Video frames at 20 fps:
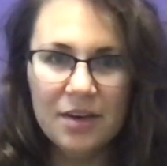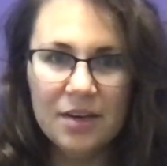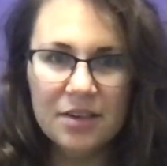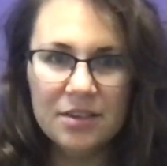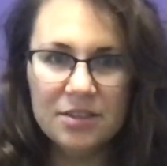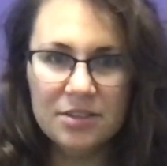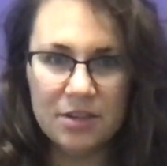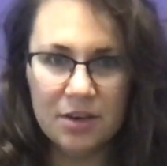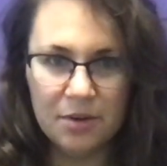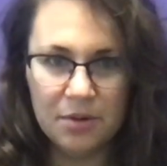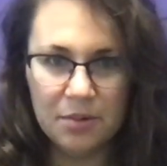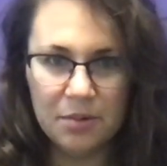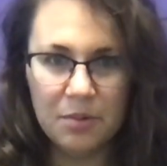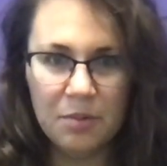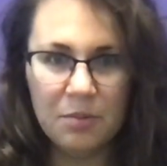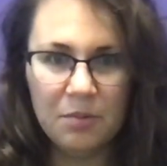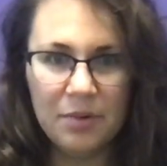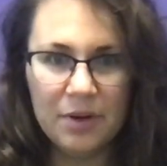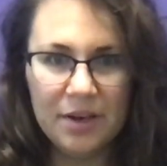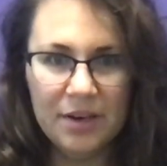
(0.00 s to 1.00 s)
So,
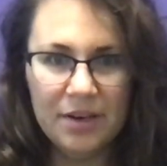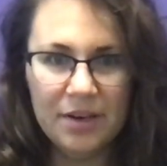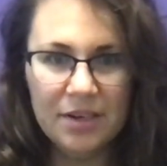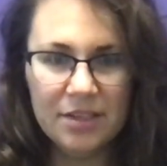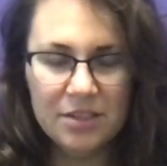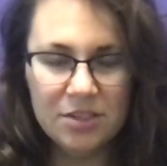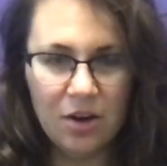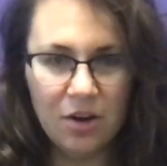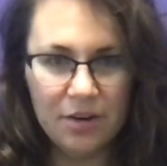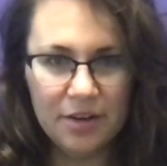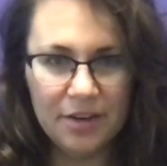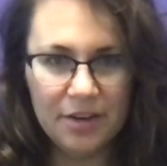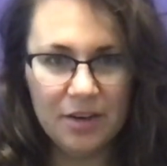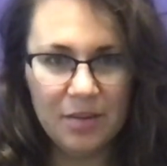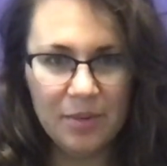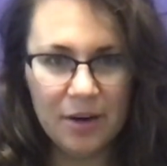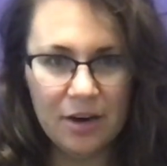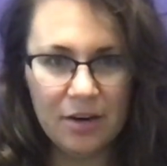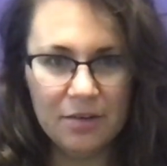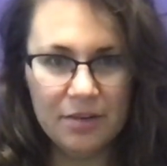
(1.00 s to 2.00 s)
when talking
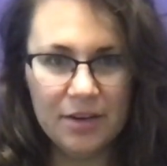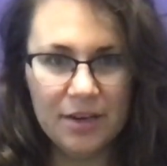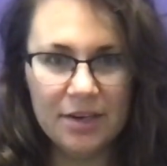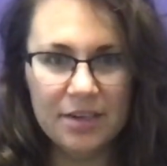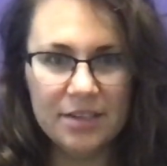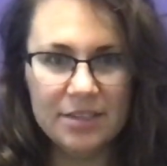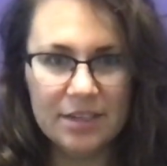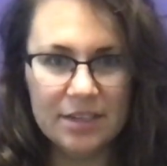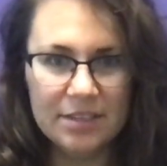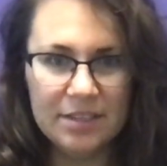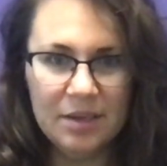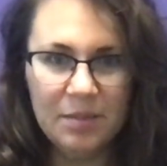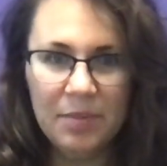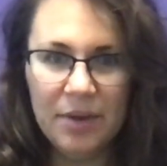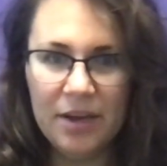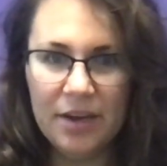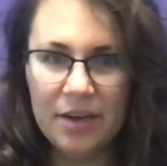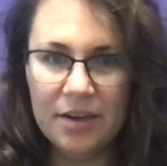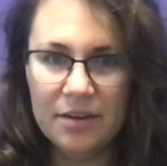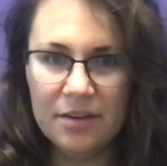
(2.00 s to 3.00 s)
about and assessing
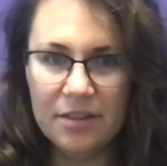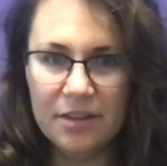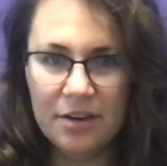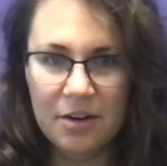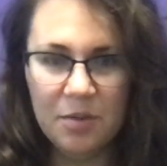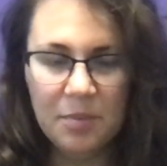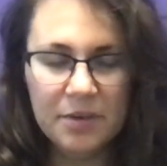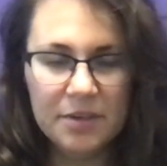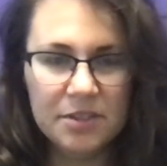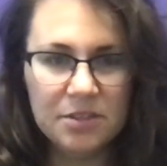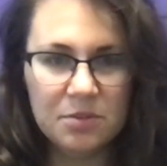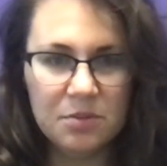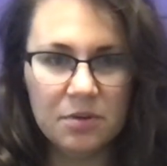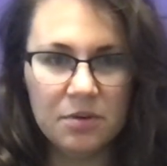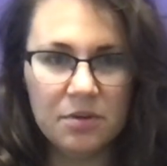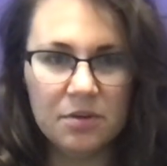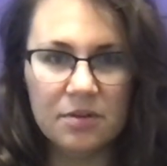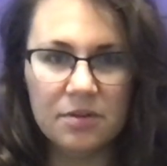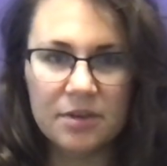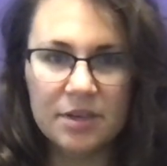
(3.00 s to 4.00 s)
pain, therapists
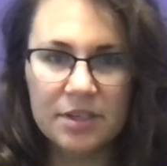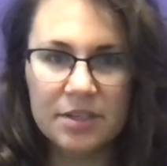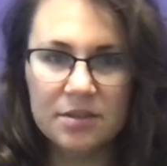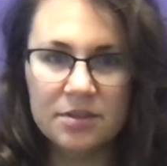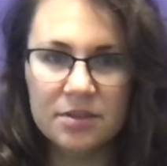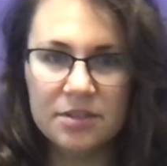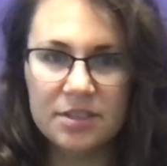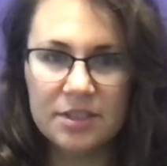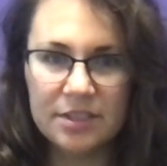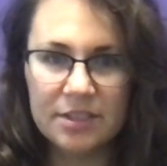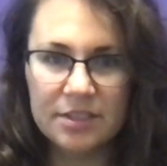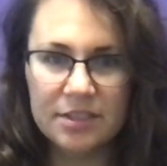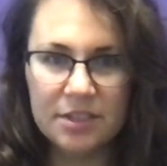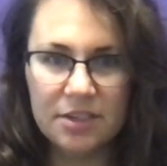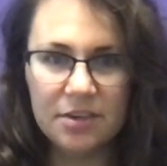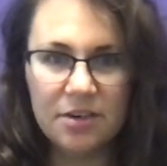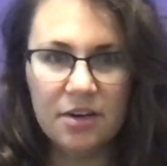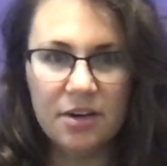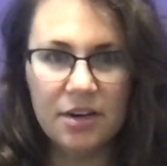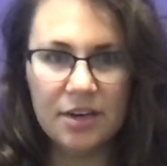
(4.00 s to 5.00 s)
will
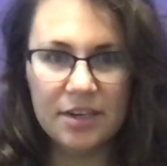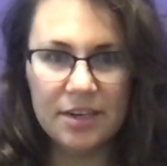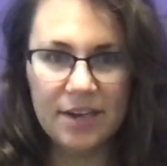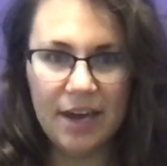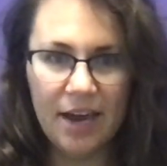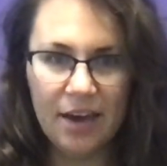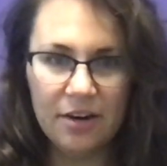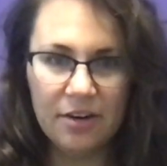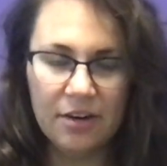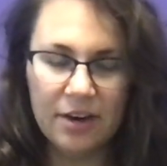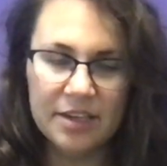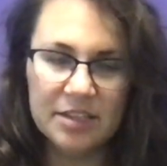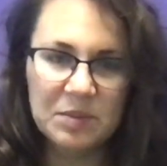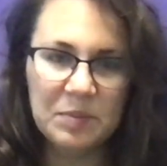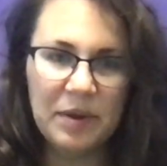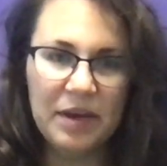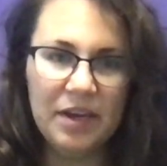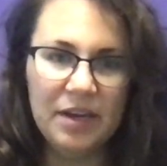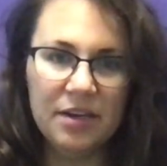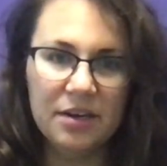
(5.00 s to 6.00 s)
consider and categorize
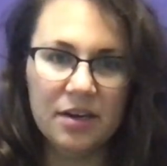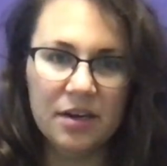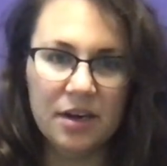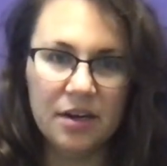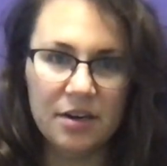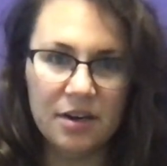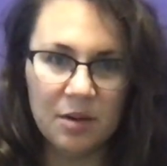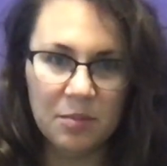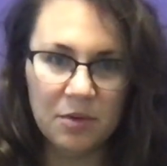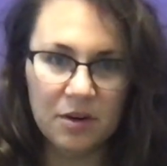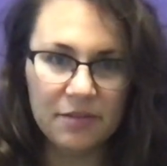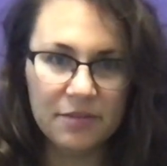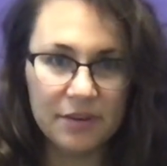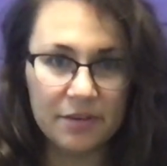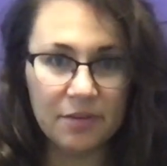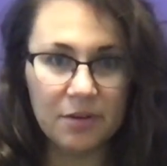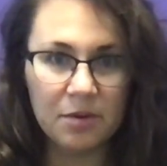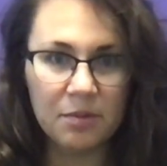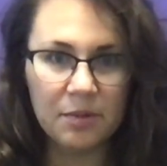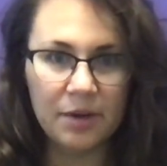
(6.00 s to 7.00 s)
pain a number of
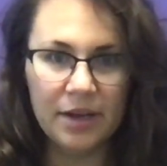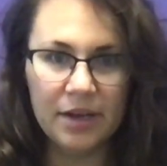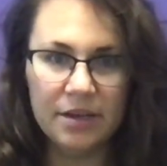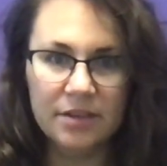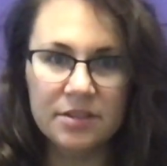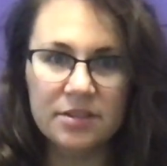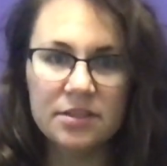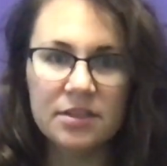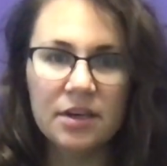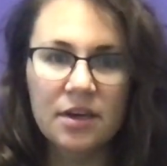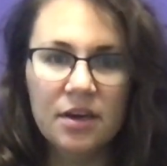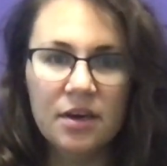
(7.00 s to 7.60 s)
different ways,